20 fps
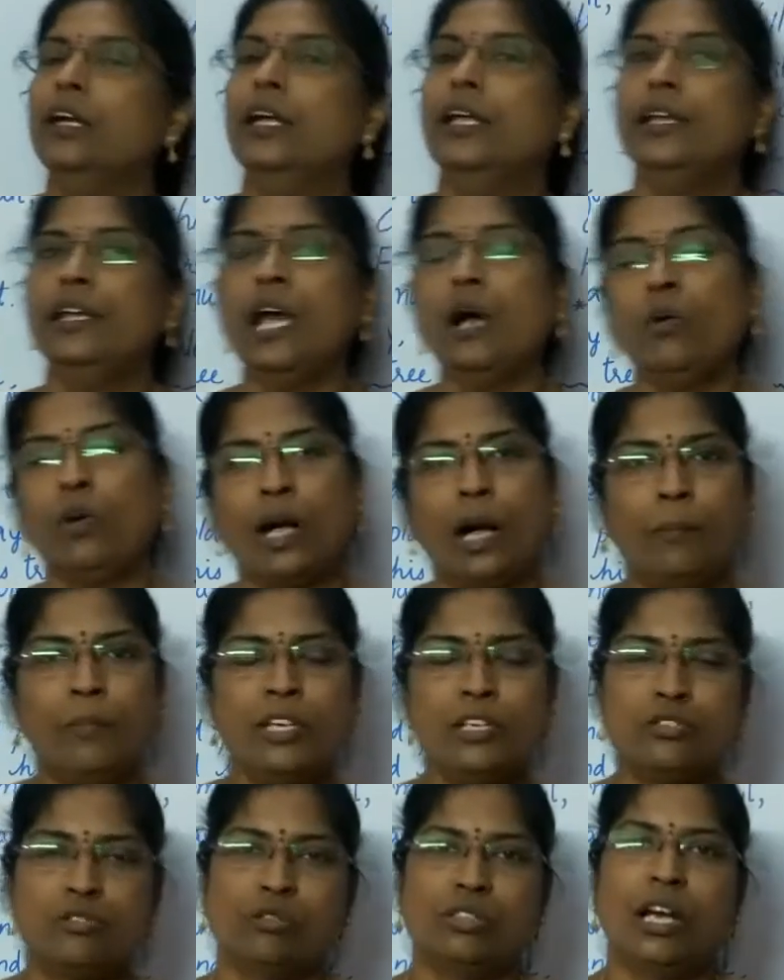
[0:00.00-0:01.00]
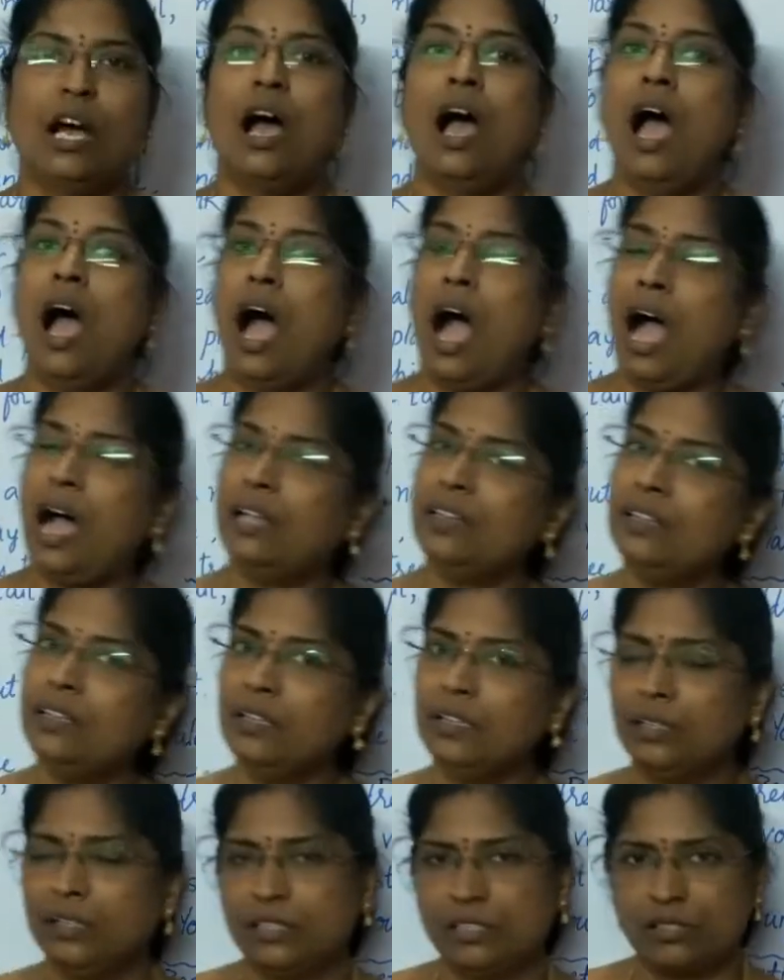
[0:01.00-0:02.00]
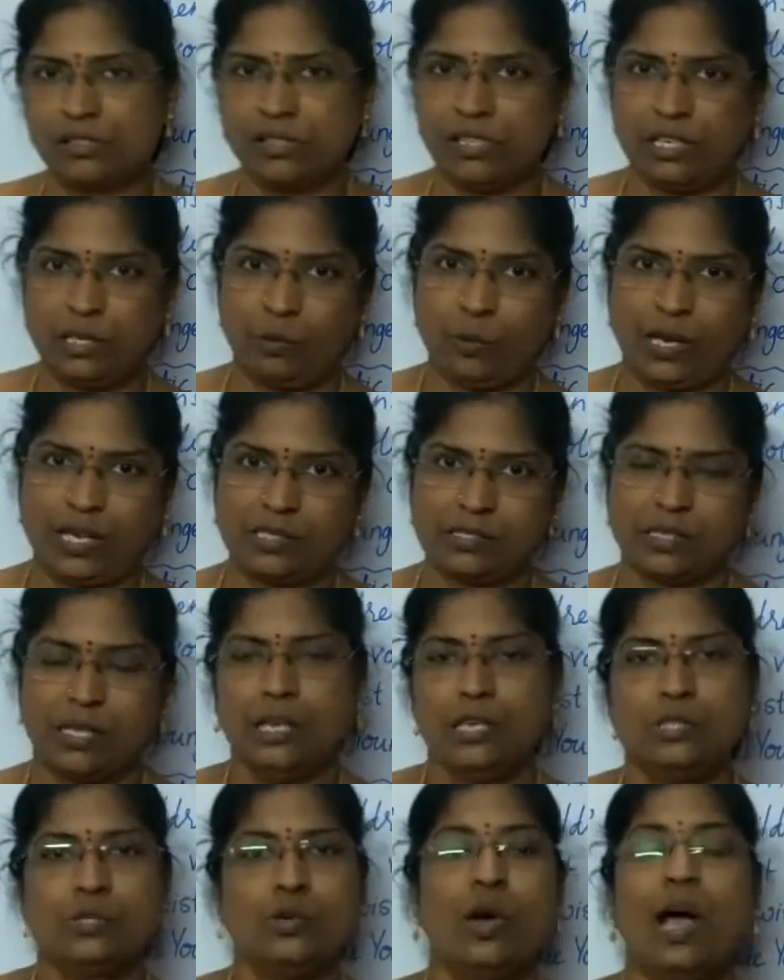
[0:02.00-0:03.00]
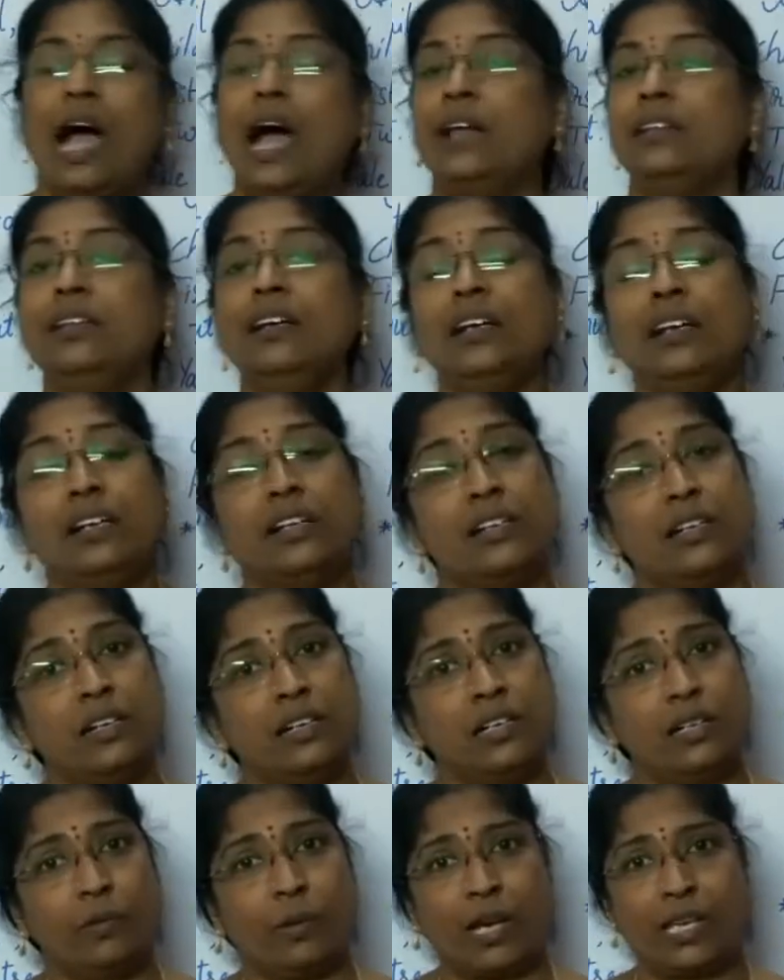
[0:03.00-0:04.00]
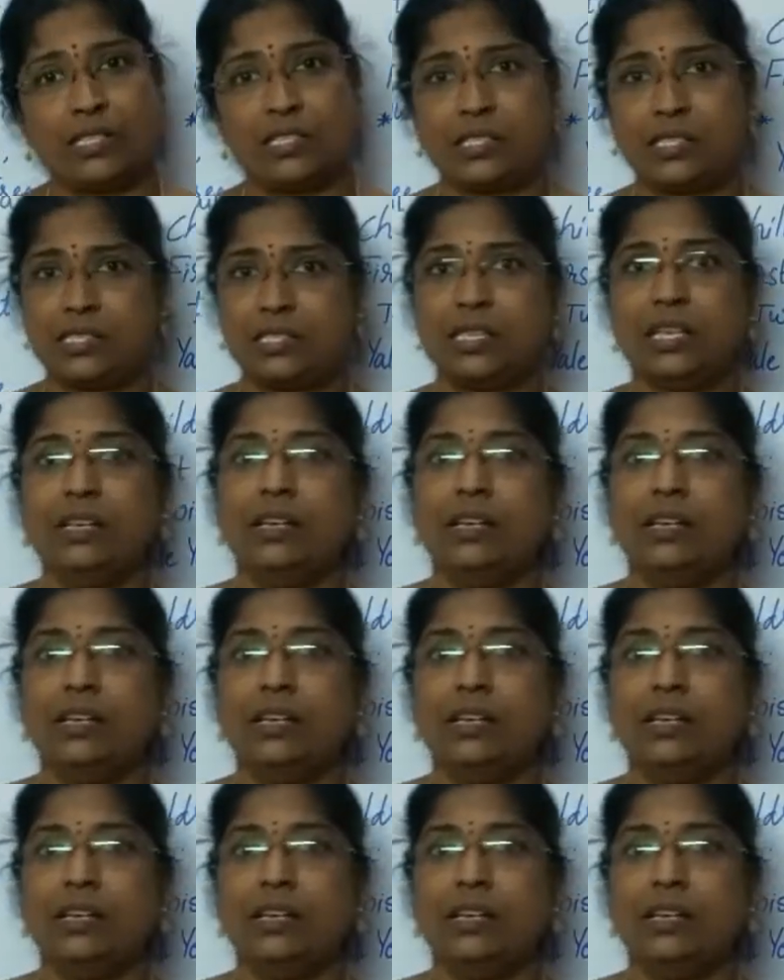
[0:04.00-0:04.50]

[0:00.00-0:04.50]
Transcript: Now coming to the other literary device. So other literary device is an